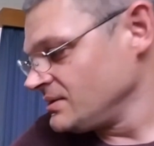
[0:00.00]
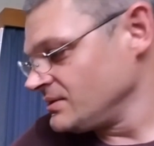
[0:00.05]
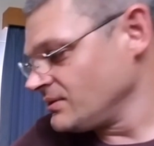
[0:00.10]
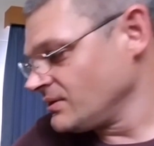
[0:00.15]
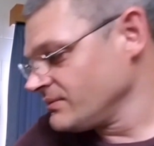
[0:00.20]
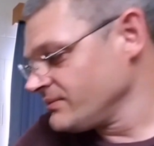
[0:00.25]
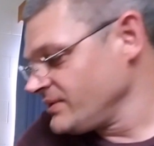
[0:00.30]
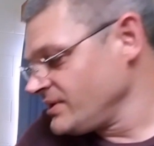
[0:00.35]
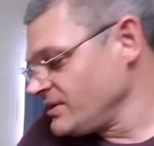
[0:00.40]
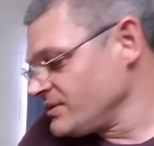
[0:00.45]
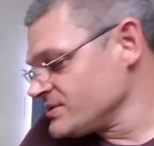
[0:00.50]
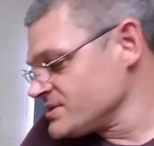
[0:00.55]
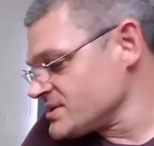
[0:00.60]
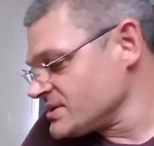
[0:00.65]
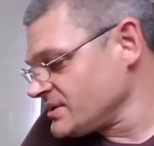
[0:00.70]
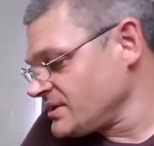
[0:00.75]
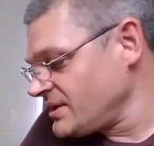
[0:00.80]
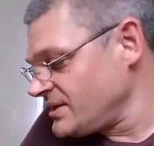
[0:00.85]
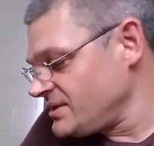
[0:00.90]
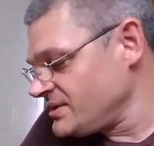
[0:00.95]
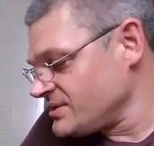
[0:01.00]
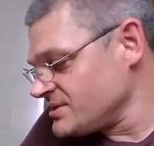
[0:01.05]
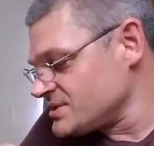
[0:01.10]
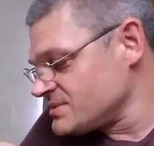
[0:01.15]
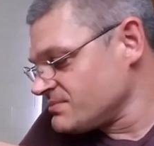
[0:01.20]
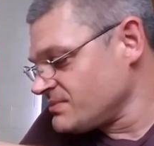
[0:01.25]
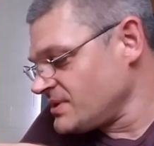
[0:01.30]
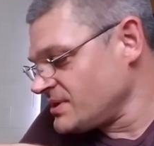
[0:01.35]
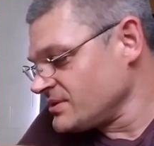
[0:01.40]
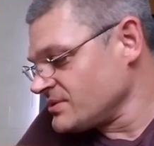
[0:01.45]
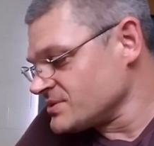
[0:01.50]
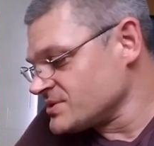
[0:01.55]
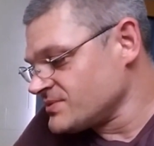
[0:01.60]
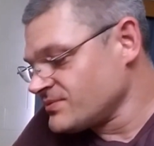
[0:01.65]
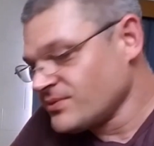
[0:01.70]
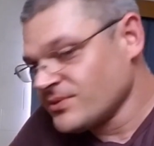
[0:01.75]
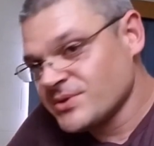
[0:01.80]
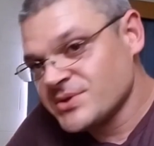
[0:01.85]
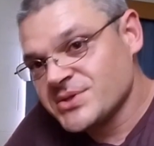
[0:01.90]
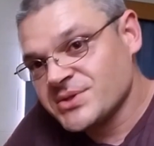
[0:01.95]
there are videos on lightening the spring. There's
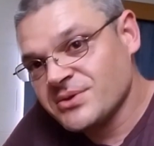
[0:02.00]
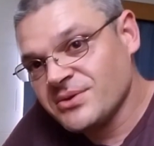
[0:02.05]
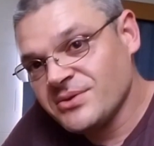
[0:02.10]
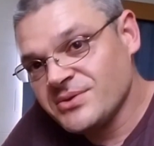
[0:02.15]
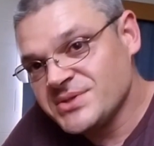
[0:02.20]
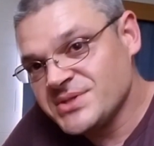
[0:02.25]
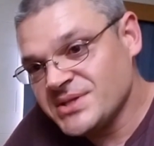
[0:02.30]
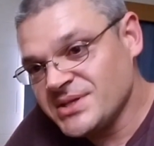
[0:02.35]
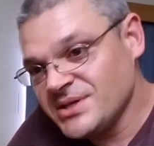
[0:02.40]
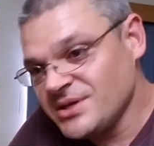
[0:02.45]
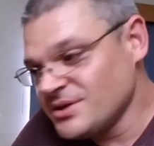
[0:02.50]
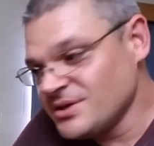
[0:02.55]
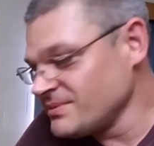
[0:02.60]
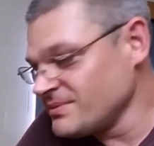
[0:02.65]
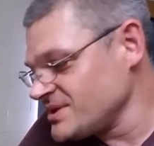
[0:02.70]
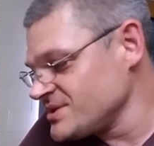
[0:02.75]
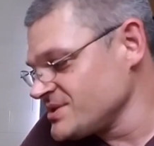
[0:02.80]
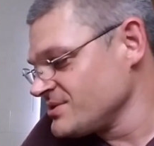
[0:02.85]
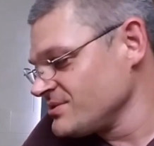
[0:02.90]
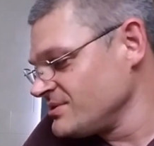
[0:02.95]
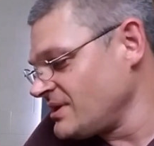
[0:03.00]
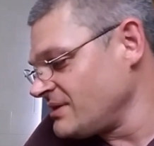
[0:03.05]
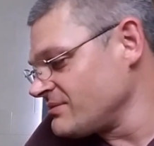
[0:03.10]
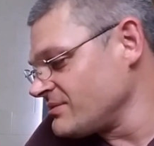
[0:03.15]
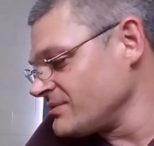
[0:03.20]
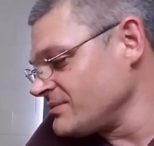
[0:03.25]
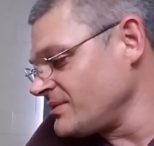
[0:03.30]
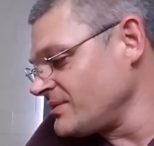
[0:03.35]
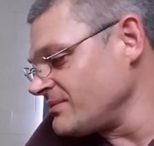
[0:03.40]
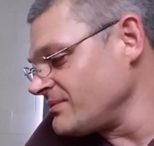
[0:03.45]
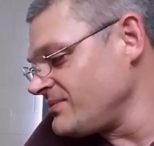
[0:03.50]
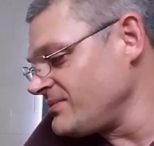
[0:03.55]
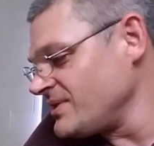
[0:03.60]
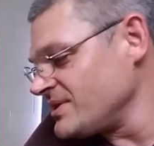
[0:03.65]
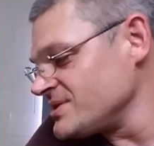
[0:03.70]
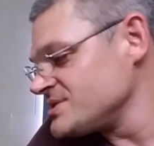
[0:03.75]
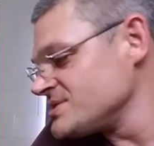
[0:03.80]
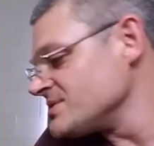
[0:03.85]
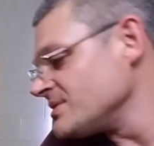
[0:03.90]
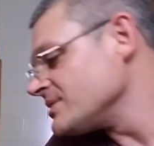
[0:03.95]
4 screws in here. My screwdriver won't
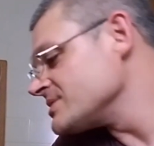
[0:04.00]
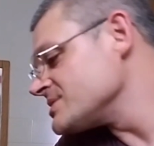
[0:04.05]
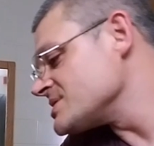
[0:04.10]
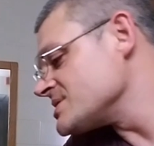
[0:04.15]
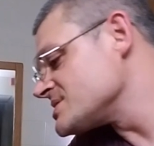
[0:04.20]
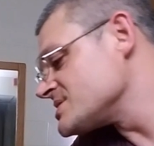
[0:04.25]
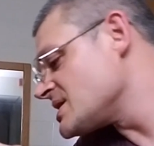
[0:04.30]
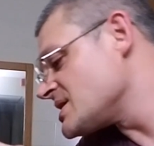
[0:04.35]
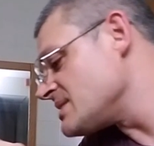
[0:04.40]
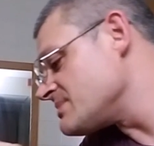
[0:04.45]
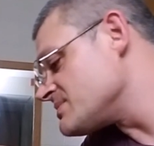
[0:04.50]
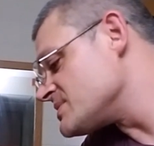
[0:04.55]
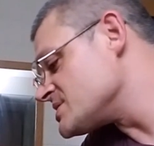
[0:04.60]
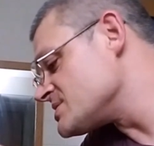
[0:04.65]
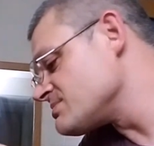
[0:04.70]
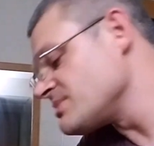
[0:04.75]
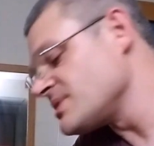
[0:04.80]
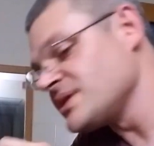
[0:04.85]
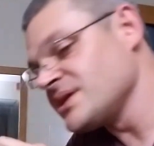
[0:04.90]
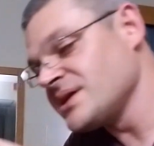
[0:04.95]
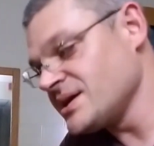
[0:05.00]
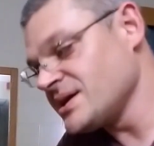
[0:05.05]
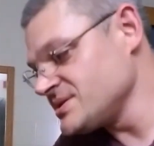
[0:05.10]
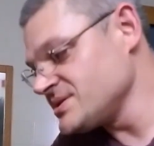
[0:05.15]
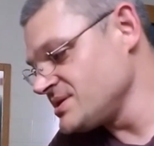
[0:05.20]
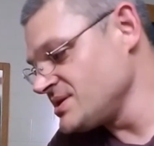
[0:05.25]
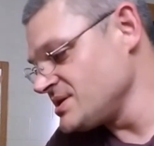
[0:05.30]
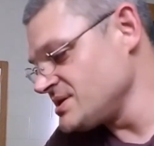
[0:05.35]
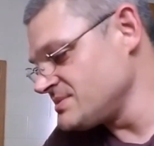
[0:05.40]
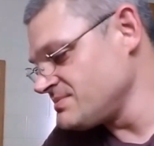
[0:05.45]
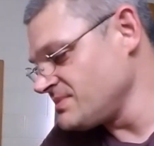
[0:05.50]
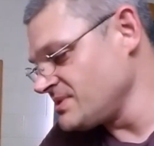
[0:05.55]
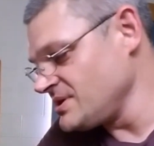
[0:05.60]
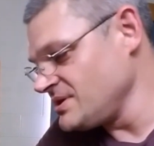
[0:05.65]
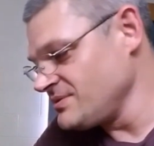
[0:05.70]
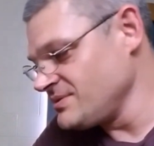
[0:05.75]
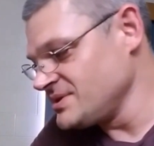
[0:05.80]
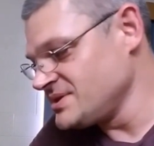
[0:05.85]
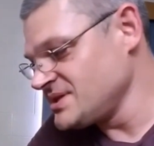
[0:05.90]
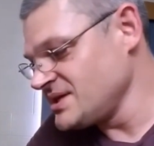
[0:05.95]
fit, so I'll just keep the spring as is. But
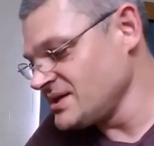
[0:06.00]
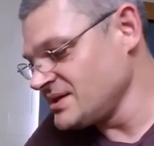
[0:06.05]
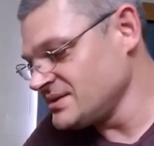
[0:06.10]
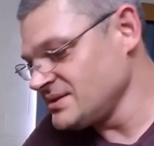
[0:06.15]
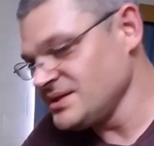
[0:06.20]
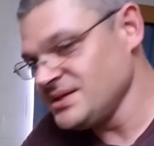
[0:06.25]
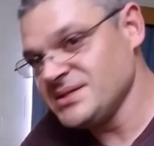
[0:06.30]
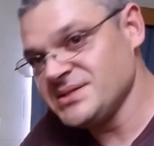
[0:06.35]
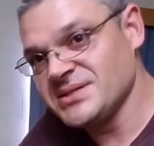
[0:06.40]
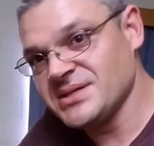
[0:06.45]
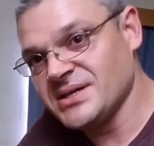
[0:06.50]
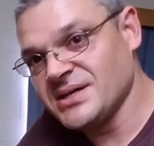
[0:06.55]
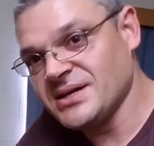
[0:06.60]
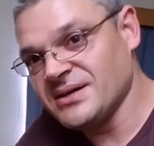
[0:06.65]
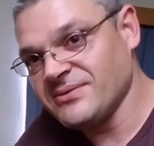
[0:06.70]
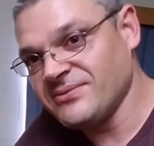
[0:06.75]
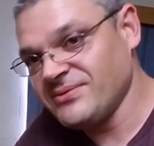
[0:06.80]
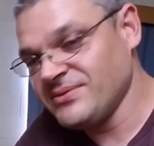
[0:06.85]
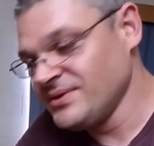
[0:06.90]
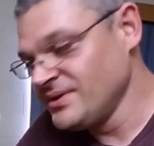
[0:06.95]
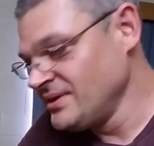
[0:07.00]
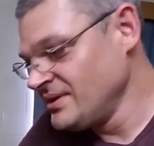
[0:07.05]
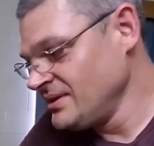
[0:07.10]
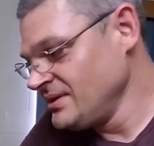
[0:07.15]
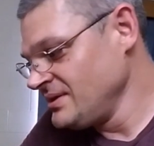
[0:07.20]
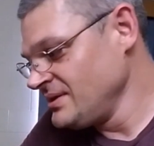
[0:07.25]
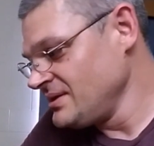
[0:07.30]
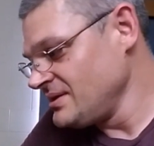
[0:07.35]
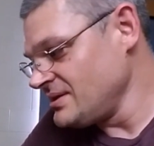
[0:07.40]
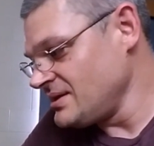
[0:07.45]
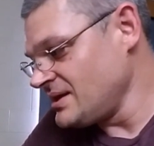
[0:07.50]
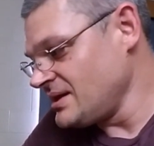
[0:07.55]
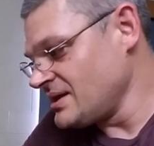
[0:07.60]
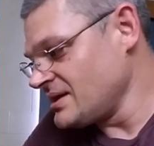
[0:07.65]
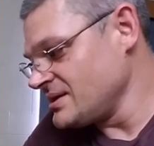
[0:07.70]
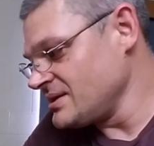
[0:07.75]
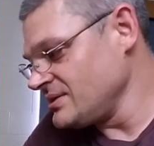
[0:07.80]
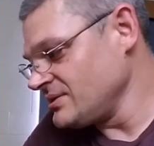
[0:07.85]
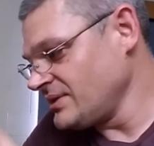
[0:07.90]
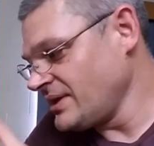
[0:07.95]
you would take these off
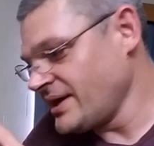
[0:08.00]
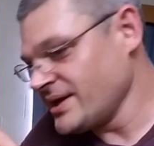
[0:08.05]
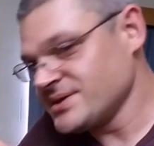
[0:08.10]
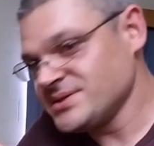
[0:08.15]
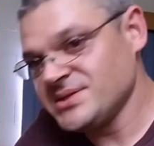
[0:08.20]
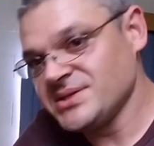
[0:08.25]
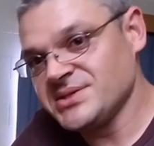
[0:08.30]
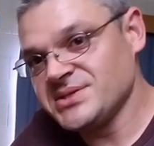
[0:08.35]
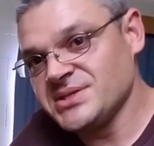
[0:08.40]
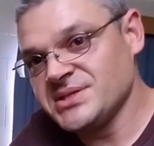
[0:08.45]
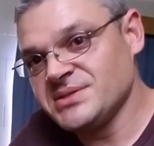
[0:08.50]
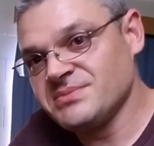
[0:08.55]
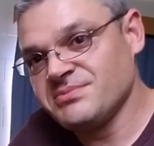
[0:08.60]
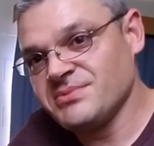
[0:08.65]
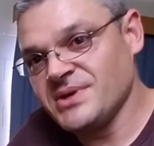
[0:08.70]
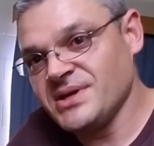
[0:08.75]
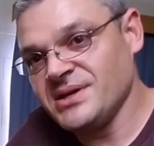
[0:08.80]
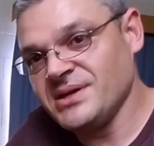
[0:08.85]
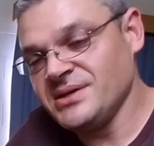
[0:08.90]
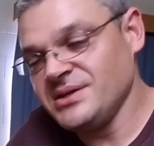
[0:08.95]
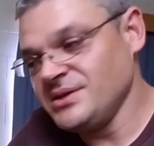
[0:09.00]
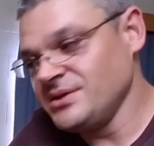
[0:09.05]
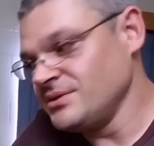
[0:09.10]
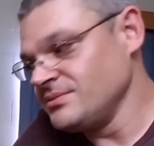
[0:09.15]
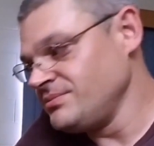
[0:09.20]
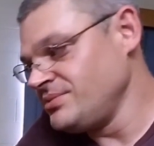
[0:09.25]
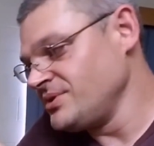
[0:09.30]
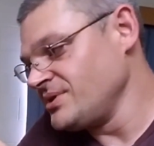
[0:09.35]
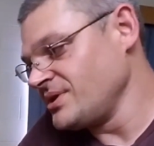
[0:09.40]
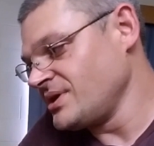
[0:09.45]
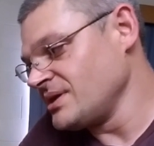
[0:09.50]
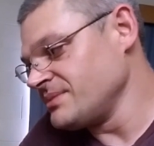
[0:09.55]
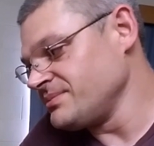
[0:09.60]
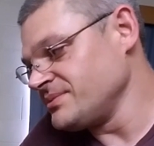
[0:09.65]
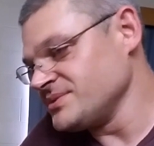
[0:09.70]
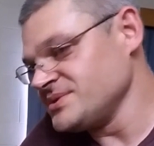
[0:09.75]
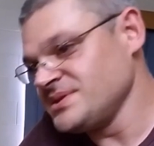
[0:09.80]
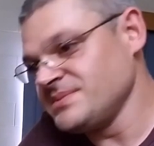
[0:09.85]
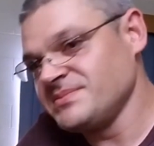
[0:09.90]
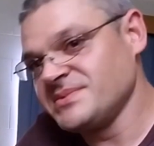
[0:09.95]
and you'll access the spring, and you can put a
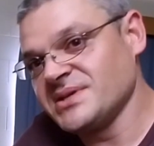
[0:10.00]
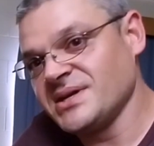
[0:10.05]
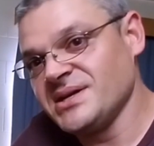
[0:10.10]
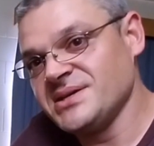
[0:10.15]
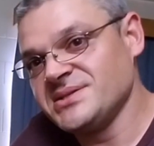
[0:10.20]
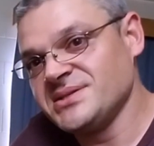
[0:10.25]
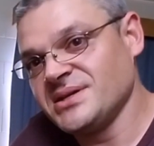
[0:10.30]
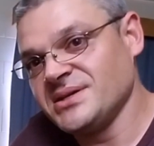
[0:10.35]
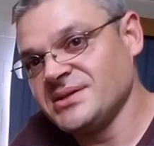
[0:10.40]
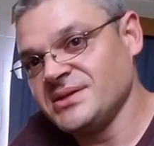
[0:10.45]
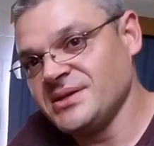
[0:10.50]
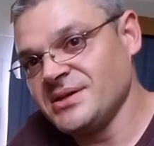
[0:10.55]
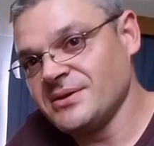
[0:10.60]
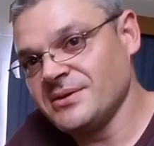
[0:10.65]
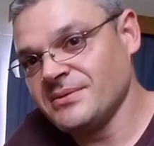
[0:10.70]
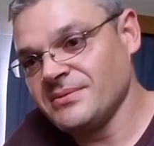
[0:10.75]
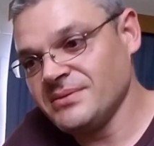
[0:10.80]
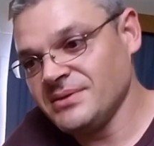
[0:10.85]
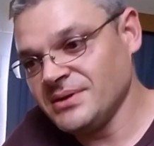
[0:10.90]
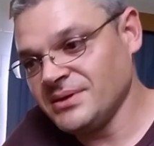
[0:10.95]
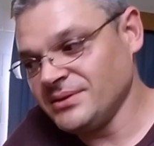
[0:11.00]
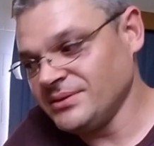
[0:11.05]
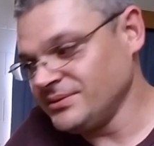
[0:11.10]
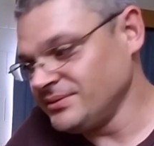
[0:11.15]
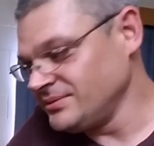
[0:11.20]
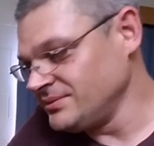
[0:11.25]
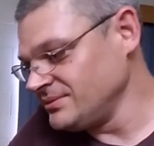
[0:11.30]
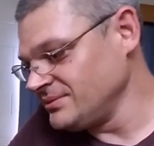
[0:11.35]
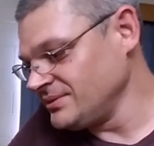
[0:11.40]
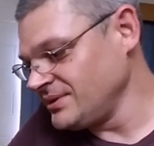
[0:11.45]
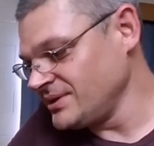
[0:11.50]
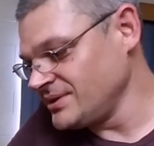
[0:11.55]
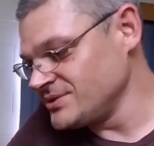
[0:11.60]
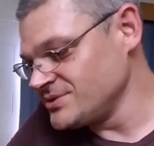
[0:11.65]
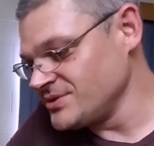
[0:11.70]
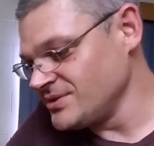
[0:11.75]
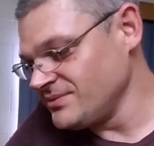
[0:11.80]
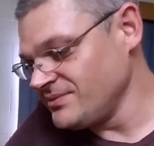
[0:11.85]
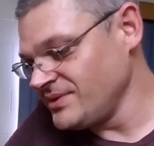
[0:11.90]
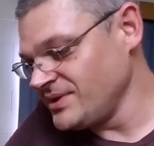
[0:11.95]
couple zip ties on there, and I'll link
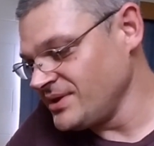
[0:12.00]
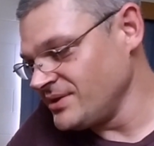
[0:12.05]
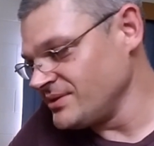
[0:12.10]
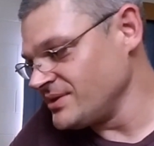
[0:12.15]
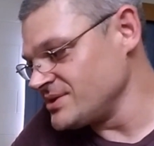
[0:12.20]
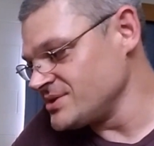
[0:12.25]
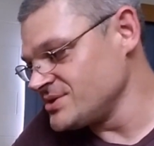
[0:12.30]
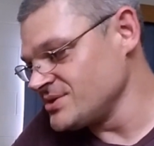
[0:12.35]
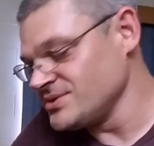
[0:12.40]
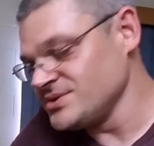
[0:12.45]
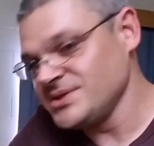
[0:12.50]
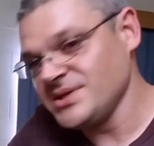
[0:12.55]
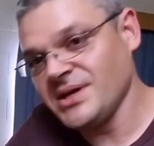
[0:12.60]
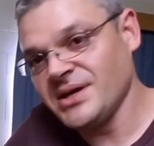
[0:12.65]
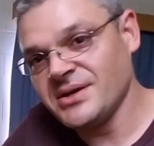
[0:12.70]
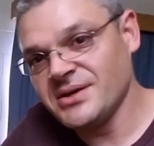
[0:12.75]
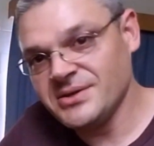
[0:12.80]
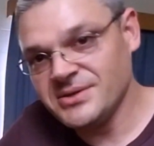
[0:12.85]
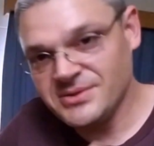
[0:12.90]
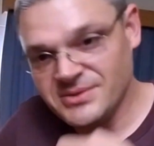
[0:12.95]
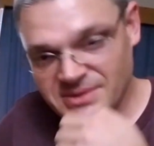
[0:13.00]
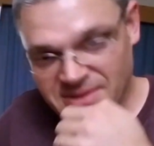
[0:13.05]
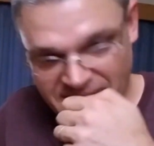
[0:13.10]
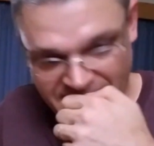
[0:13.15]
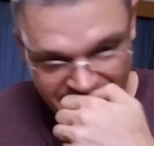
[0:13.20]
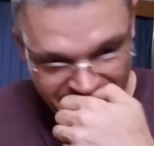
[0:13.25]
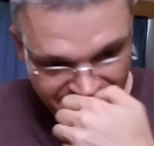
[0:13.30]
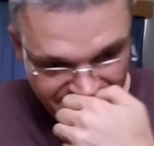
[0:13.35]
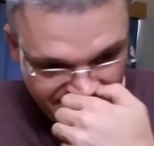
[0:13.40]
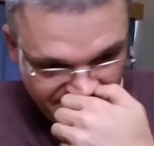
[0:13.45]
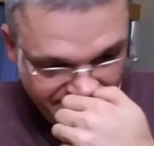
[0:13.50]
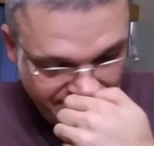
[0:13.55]
to a video that shows you how to do that.